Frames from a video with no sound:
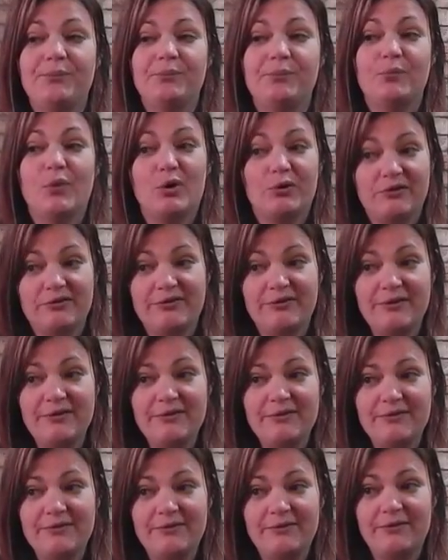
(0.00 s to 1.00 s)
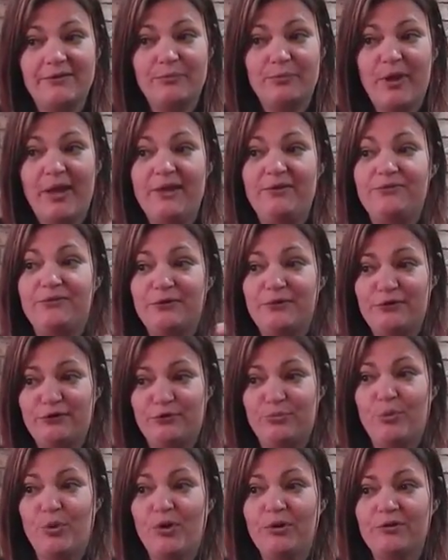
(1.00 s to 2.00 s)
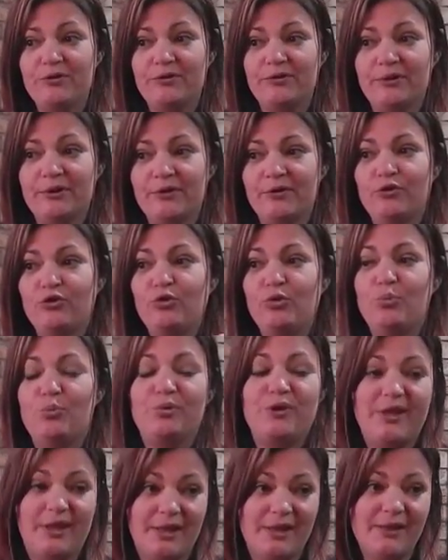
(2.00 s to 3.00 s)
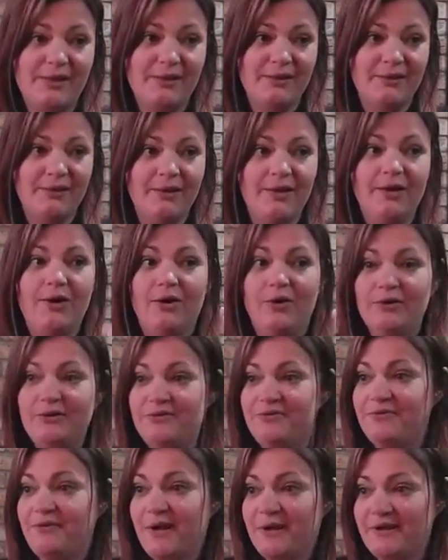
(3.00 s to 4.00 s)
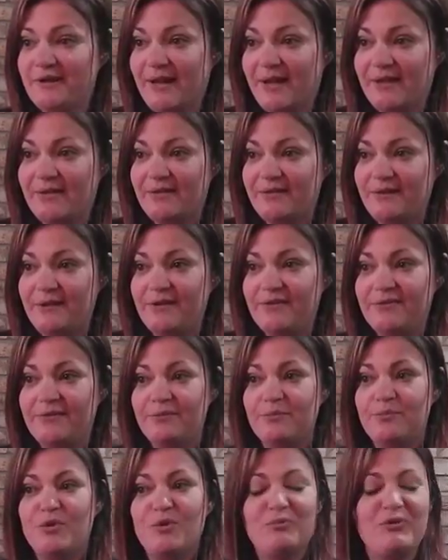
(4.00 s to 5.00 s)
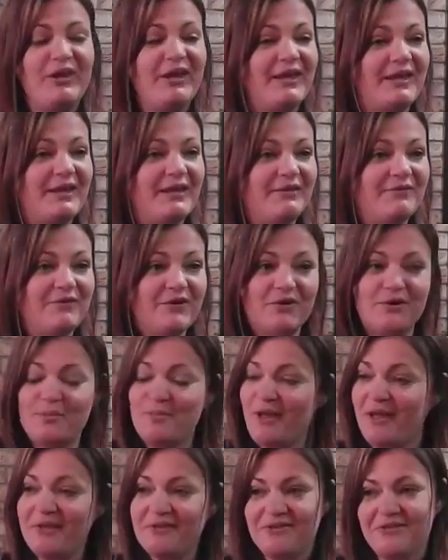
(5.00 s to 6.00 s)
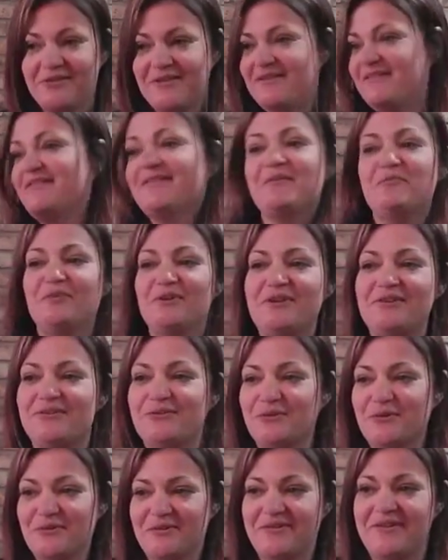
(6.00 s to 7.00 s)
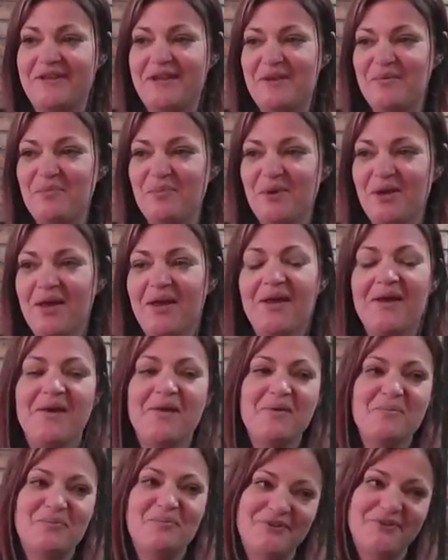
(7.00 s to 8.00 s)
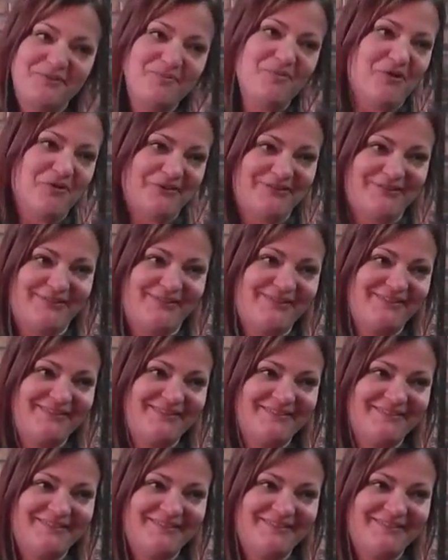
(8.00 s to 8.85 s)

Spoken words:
Morrison's paid for the spot to appear on the front end of it, mimicking very much the similar sort of theme, but it's Morrison's.